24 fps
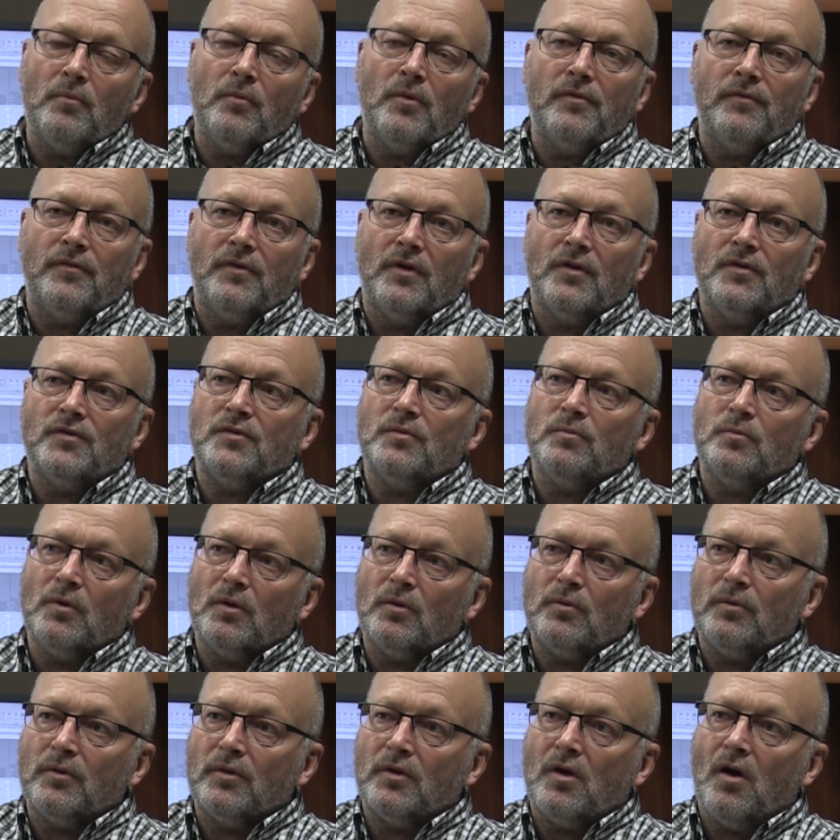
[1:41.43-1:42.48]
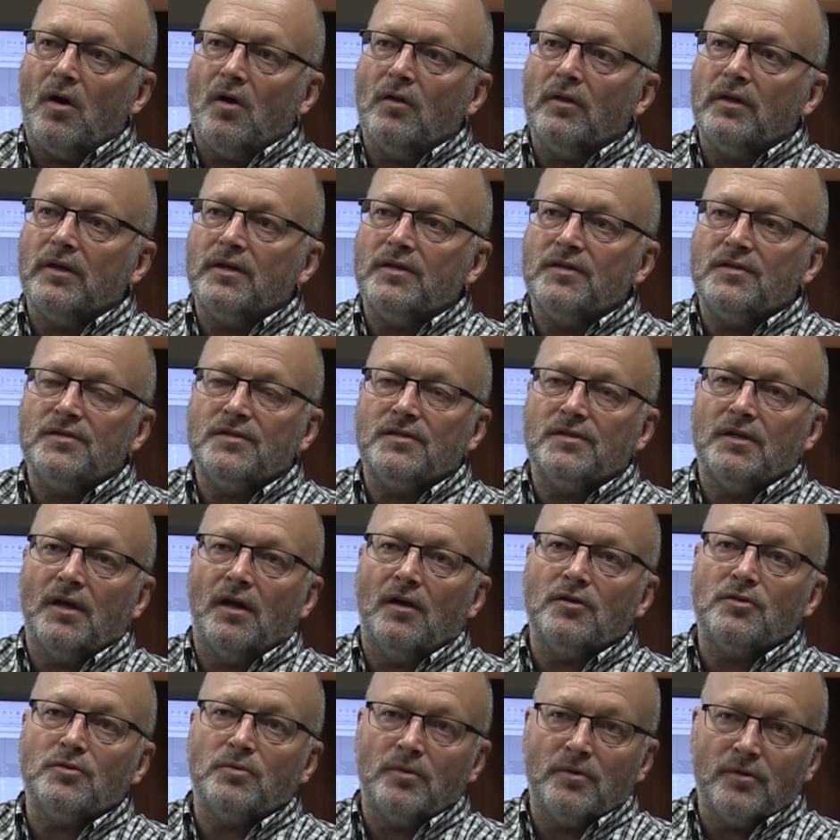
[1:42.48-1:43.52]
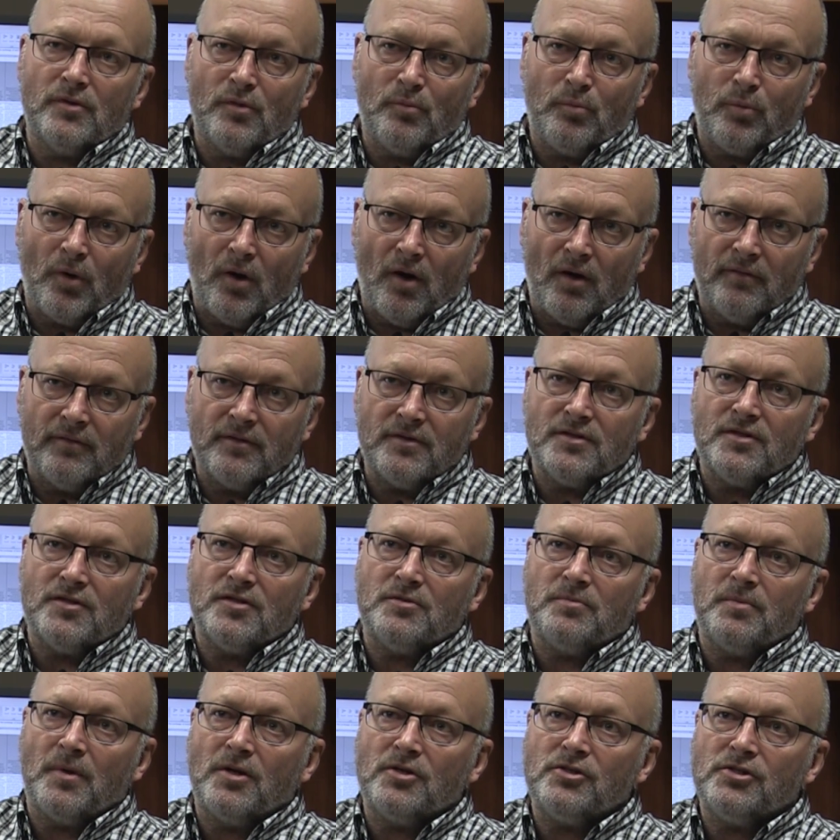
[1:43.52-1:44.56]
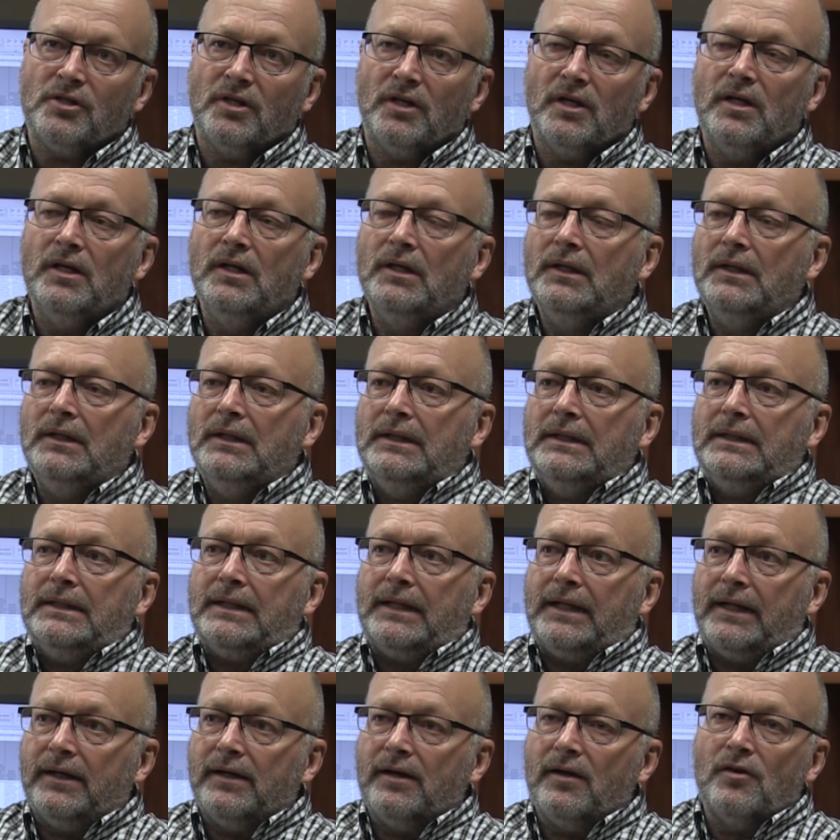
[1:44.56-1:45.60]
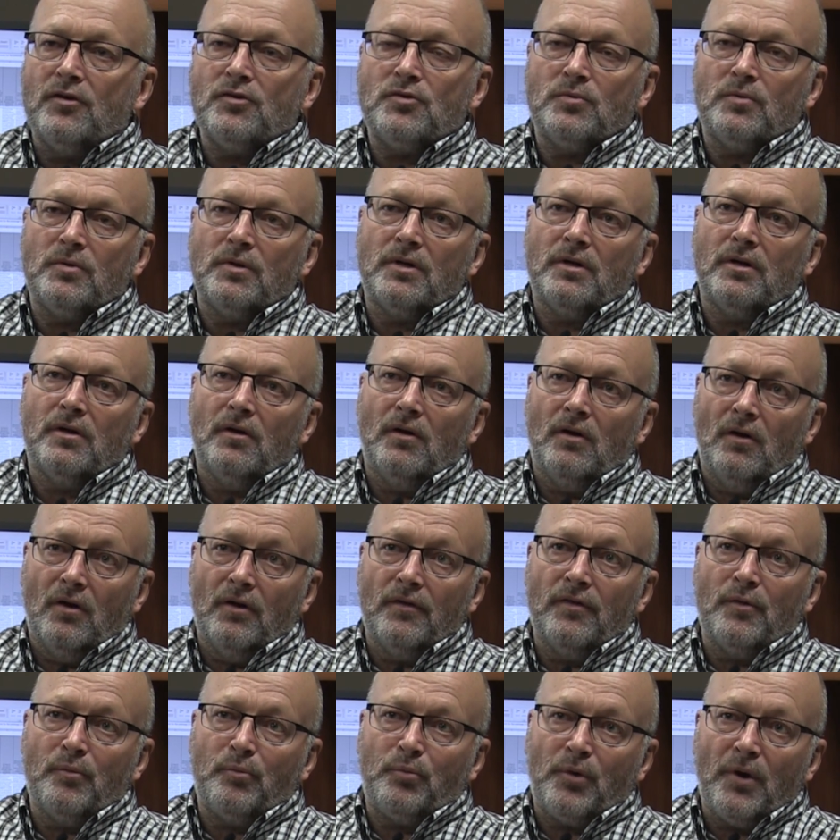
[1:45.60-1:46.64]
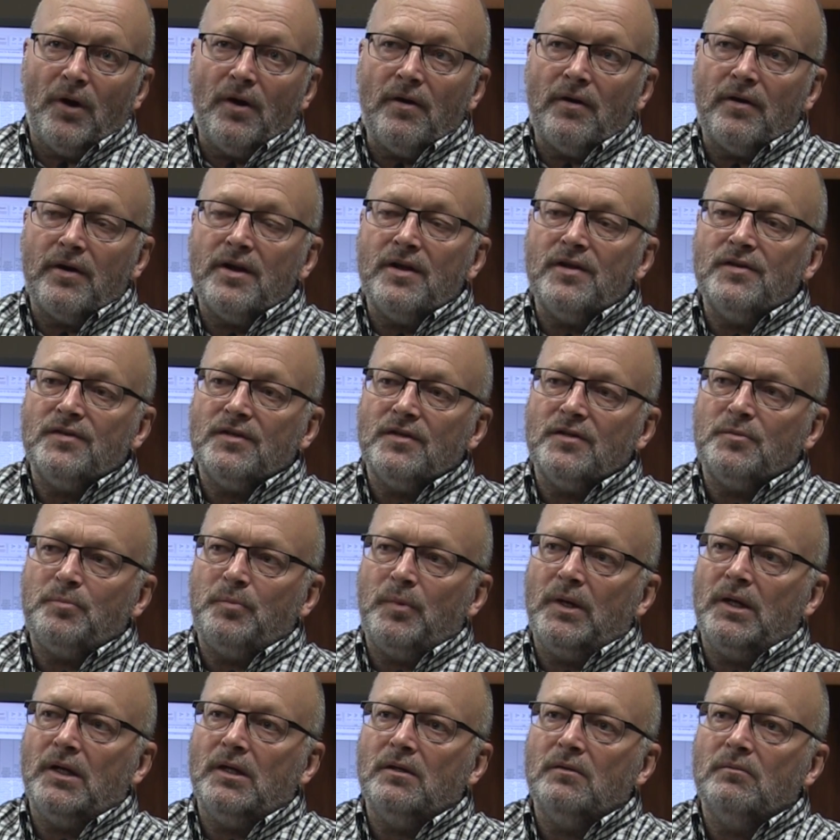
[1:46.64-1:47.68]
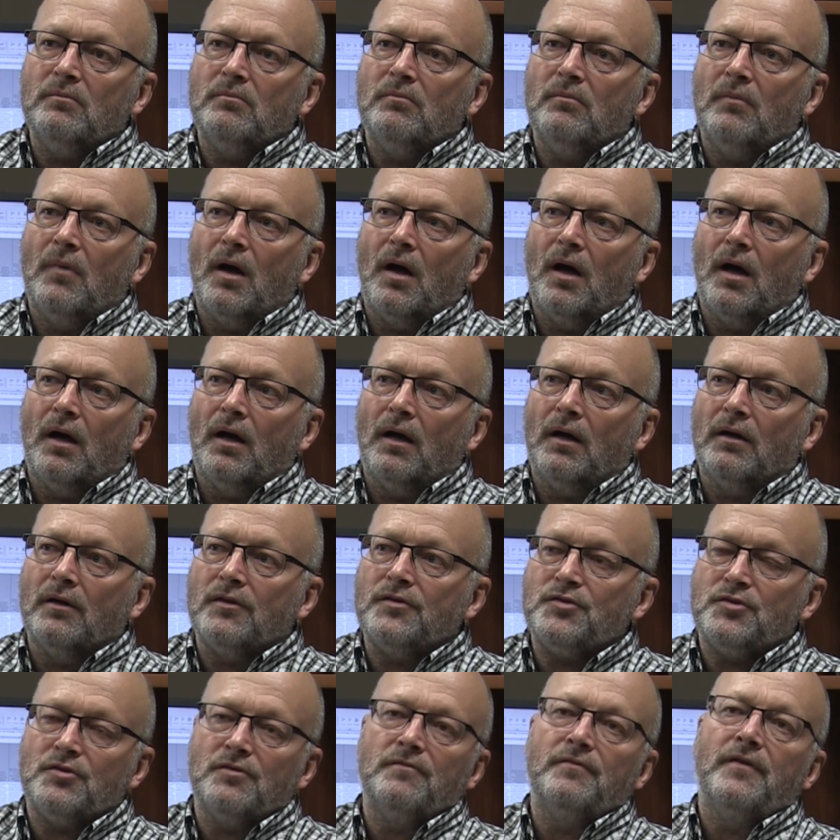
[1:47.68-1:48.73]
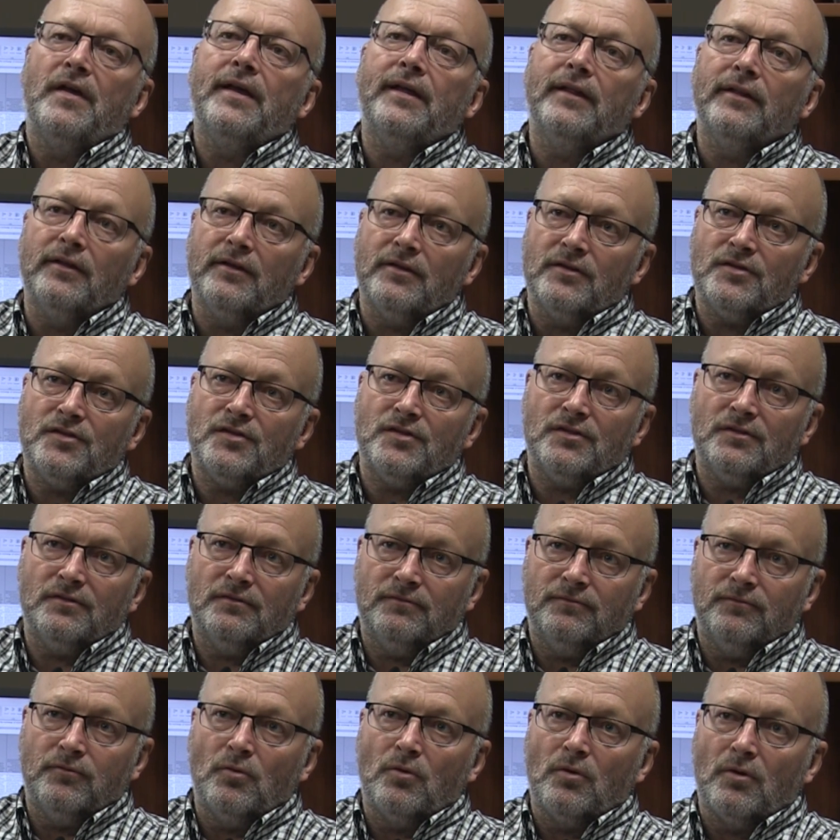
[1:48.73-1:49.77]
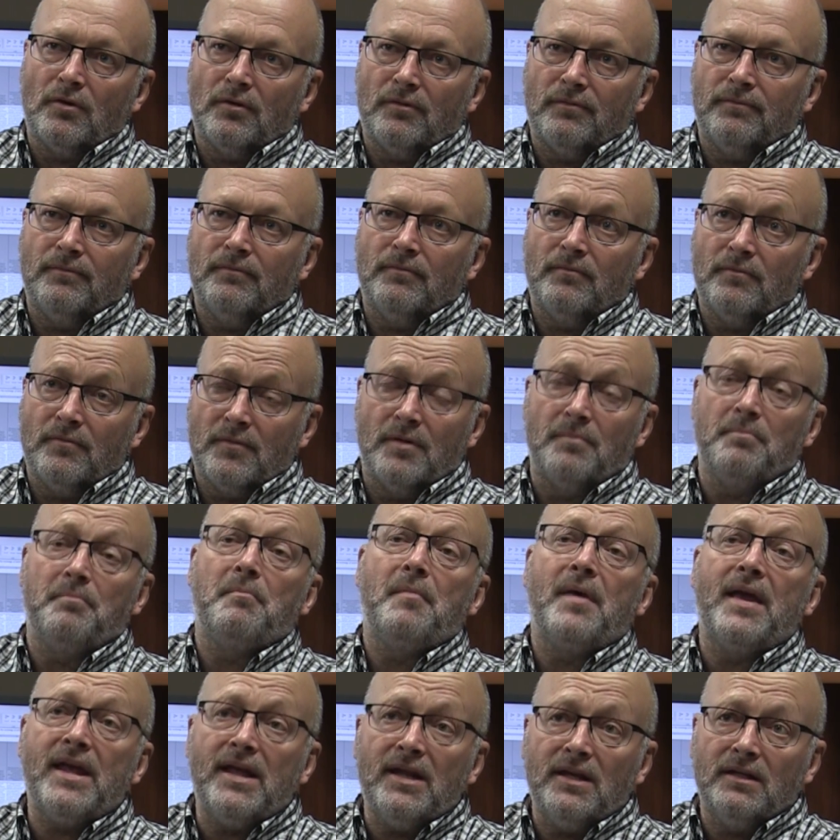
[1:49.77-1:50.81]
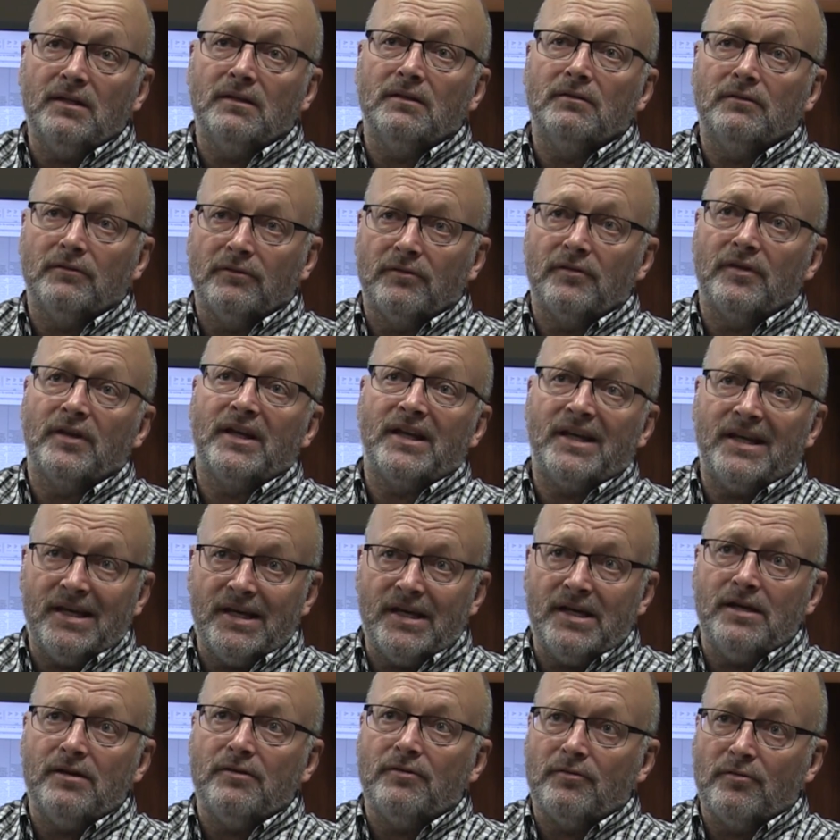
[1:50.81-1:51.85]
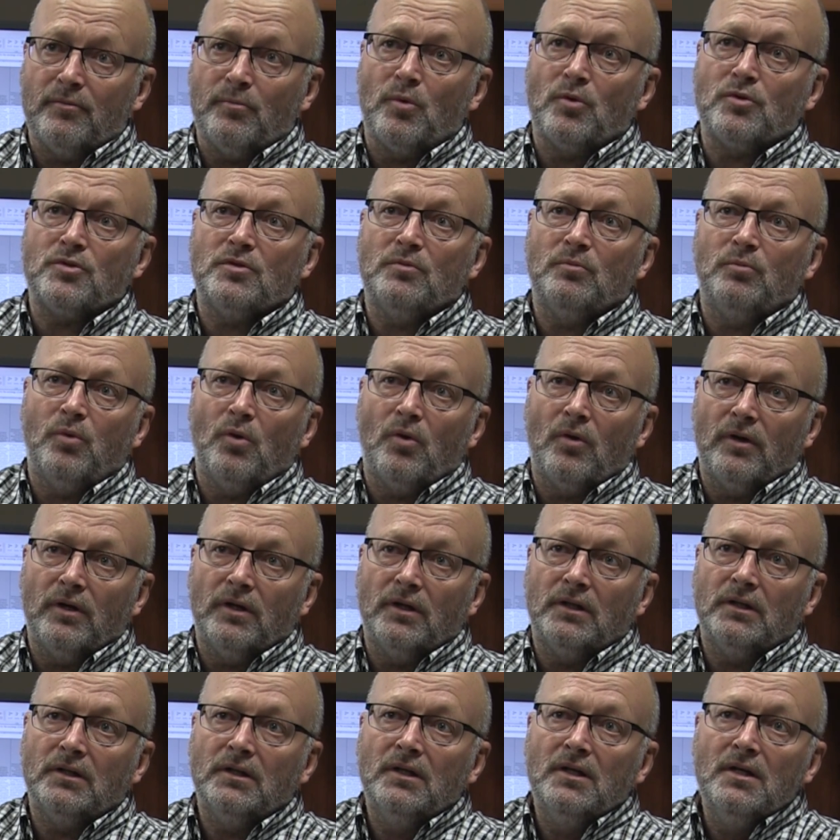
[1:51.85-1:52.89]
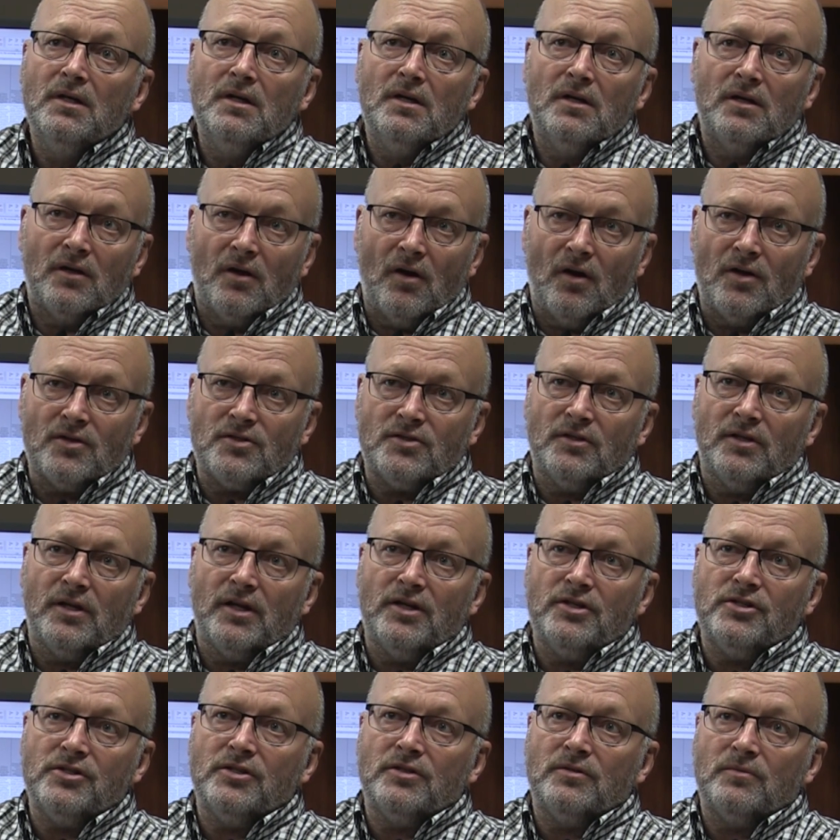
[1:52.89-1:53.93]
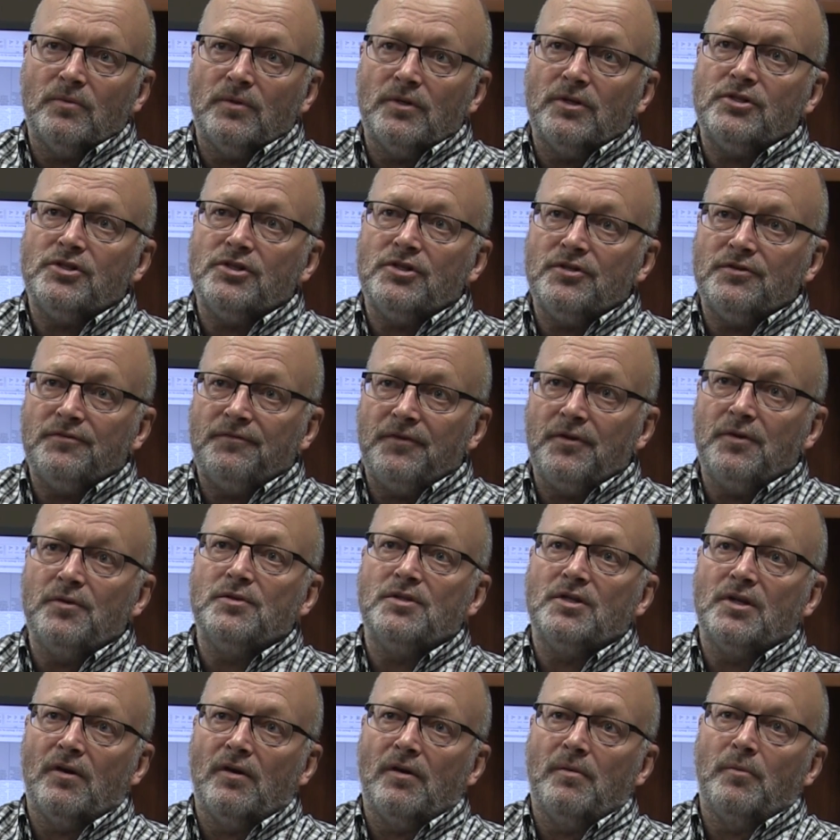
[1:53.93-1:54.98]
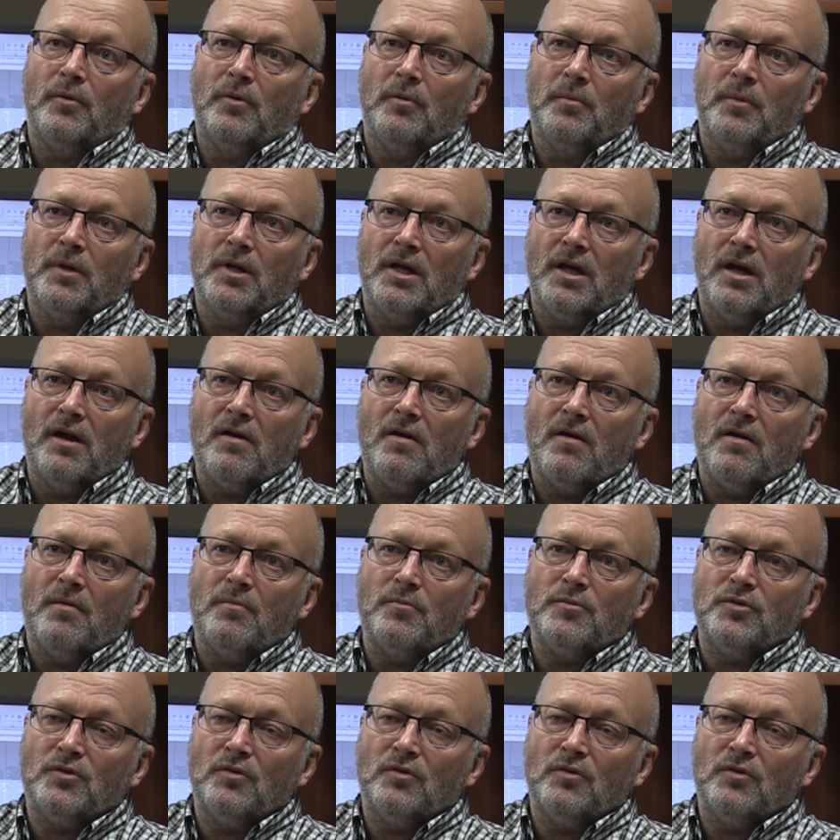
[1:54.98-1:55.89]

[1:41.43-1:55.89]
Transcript: and we've done some work with colleagues elsewhere in the province, especially, and elsewhere on the prairies, has been uh, surveillance for the main or the key or the most important causal agent, which is Fusarium graminearum.